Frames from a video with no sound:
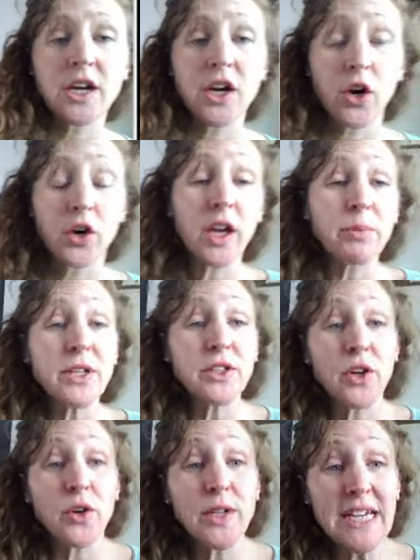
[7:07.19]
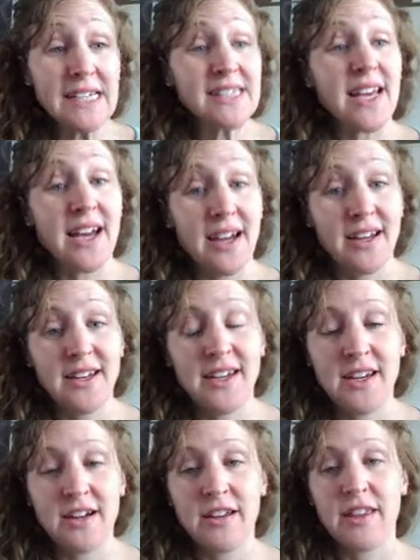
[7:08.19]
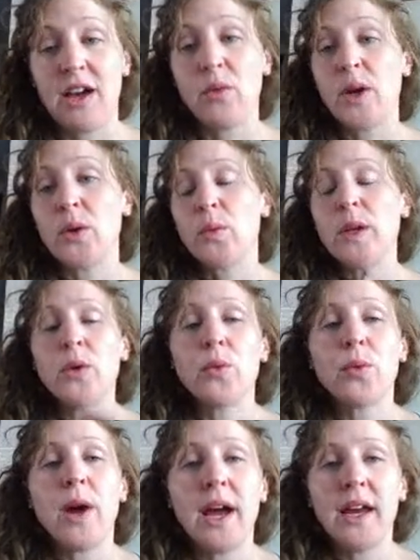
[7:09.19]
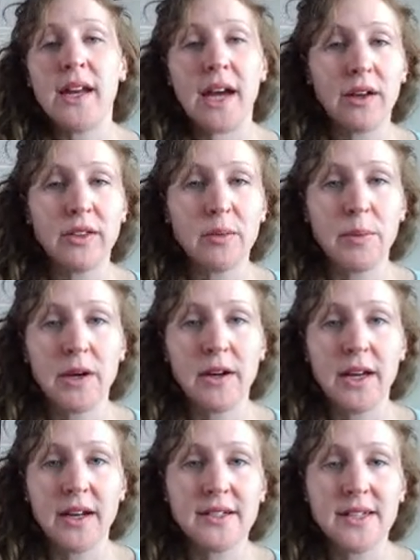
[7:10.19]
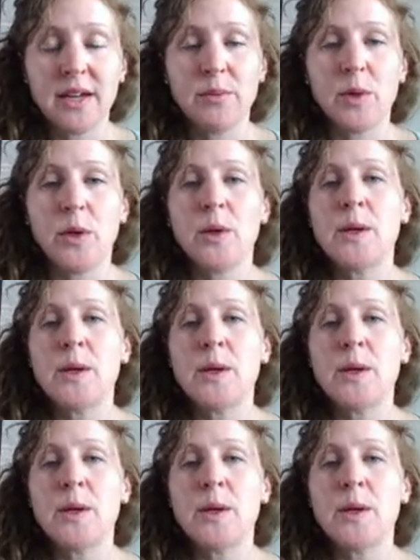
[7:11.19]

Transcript: Okay, but notice on here that when we write out the periodic table